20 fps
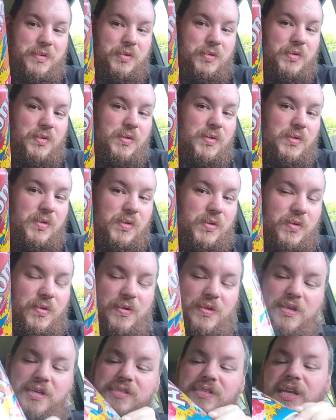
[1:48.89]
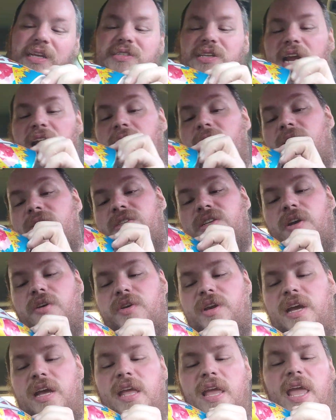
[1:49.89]
Ooh, let's see, it's
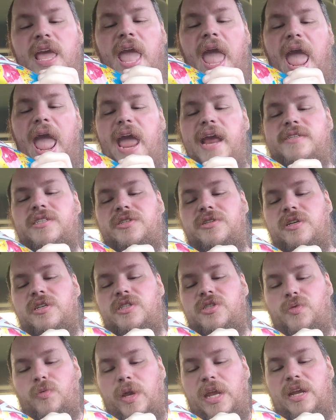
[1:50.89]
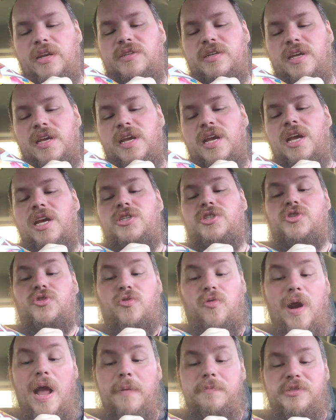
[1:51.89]
Arizona extra sweet
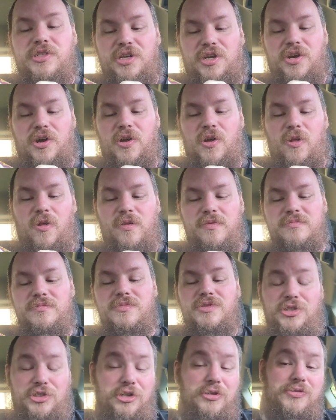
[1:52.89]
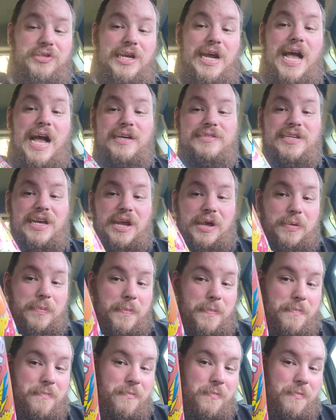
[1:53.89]
Tropsicle juice cocktail.